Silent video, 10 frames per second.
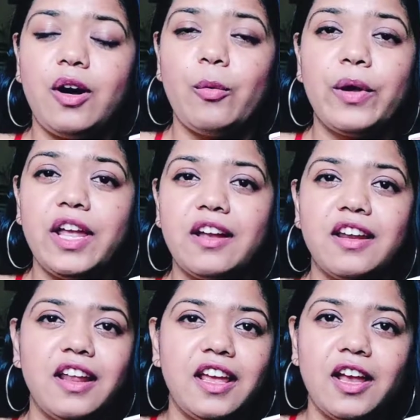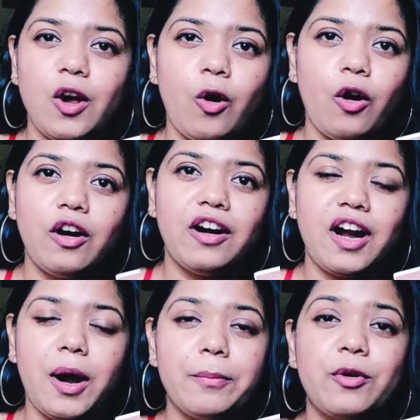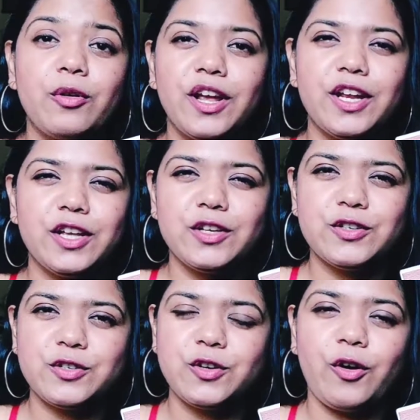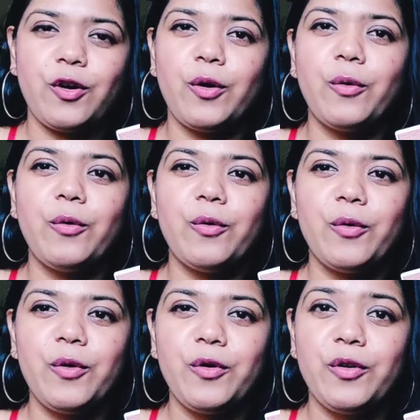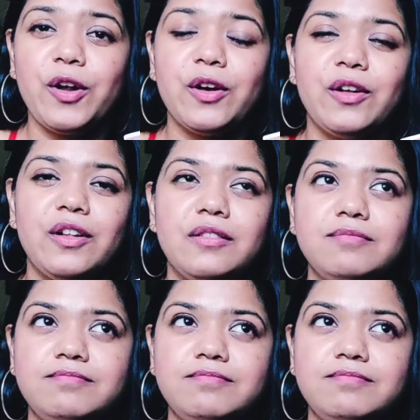awakening or upgrading to your own real